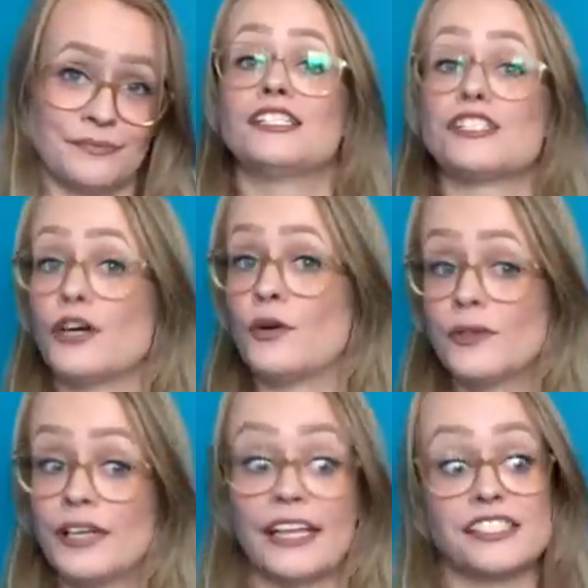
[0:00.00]

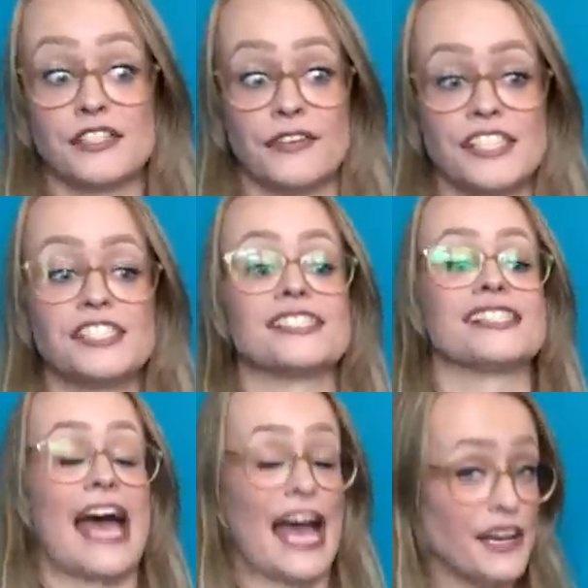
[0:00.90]
So excavations
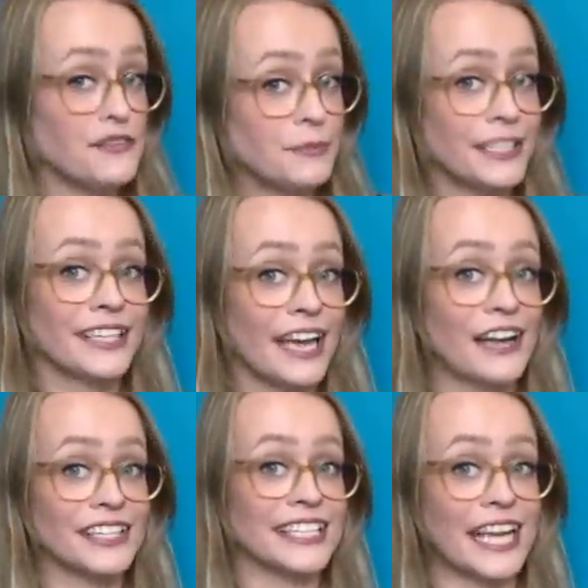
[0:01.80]
have been
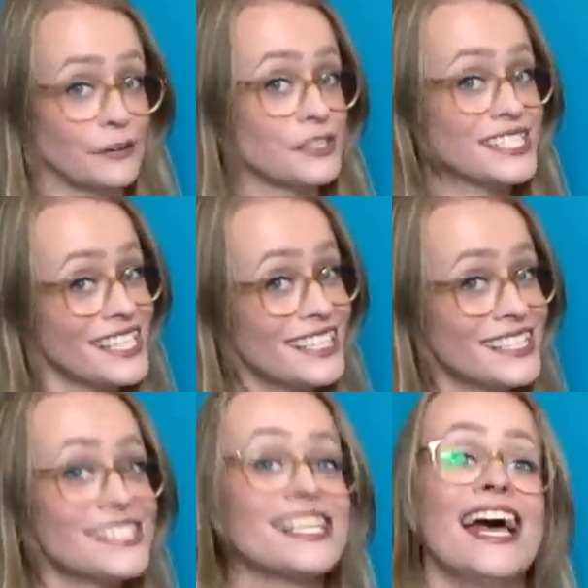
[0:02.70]
carried out
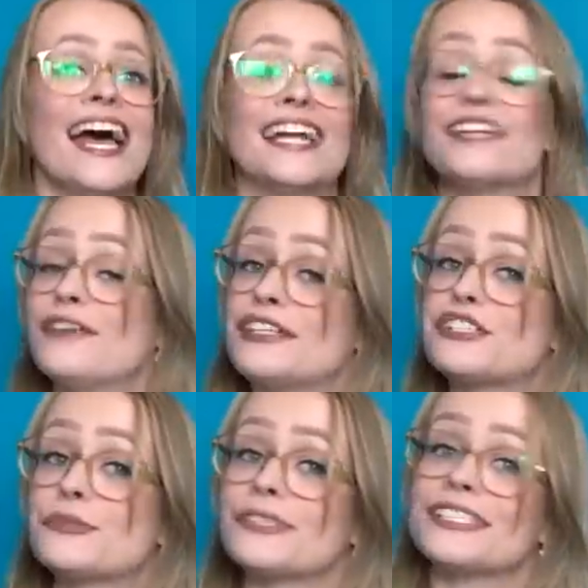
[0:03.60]
since, and
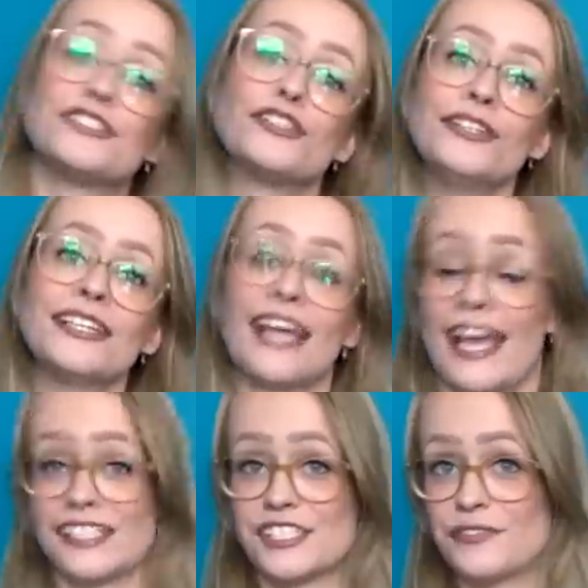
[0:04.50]
eventually during
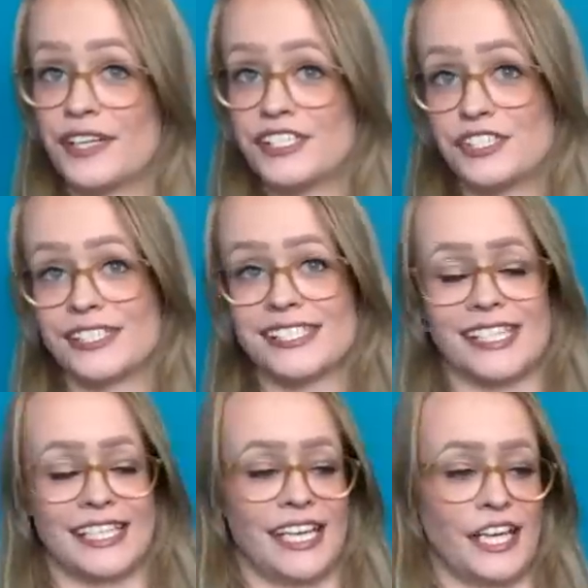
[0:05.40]
excavations
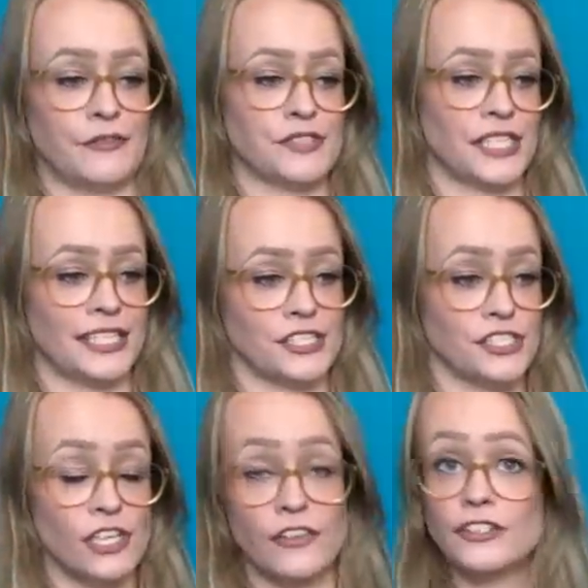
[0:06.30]
in caves in
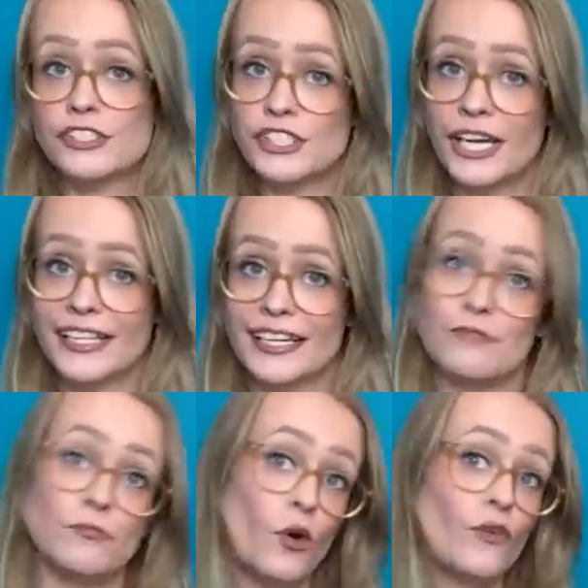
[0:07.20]
southern China,
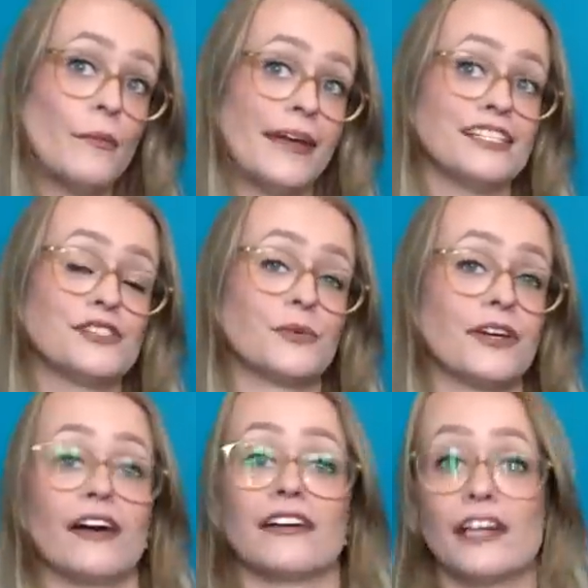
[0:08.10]
more remains
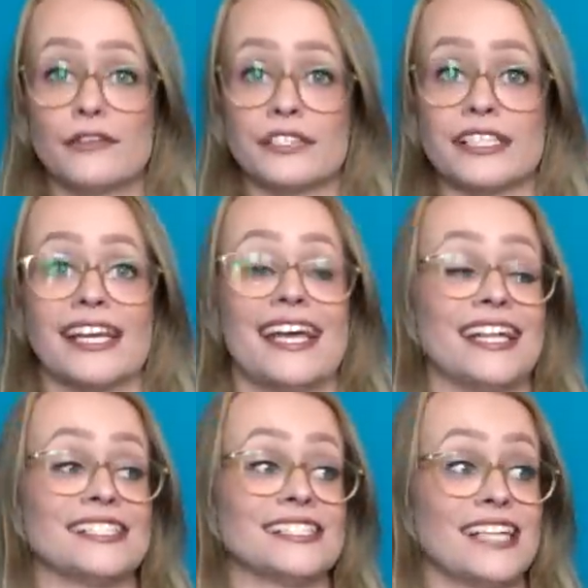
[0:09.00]
were uncovered.
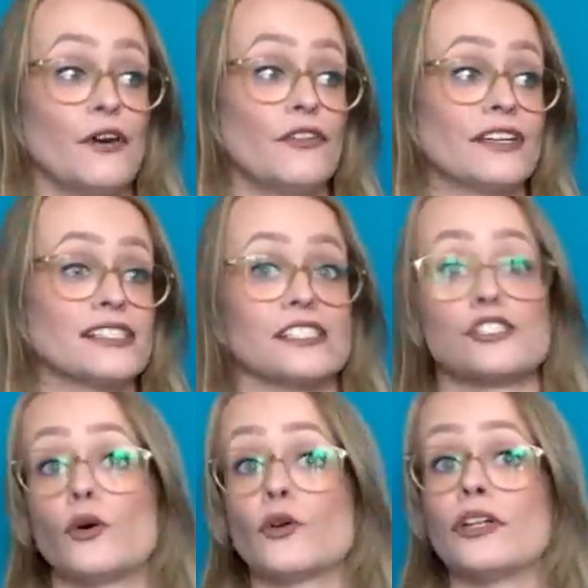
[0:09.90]
And now there's a
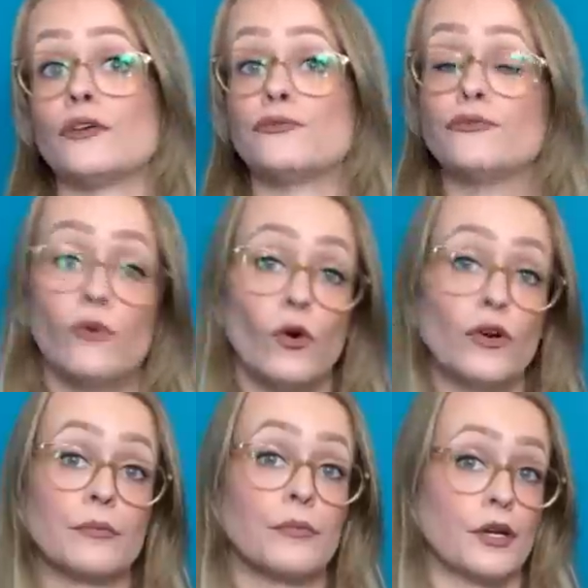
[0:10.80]
total of
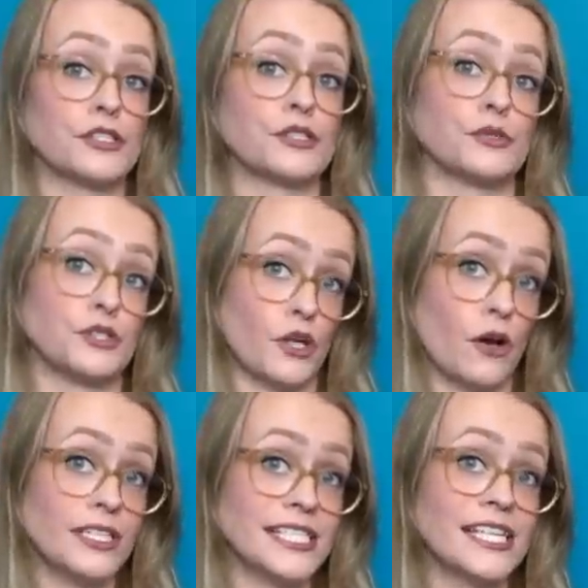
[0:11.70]
4 partial
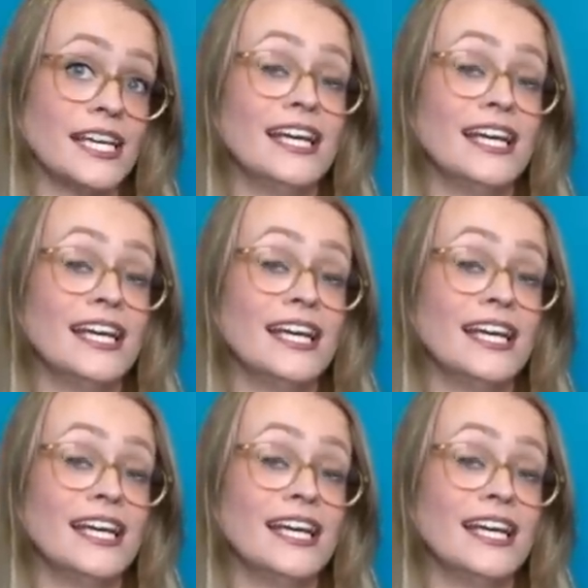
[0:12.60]
jaws,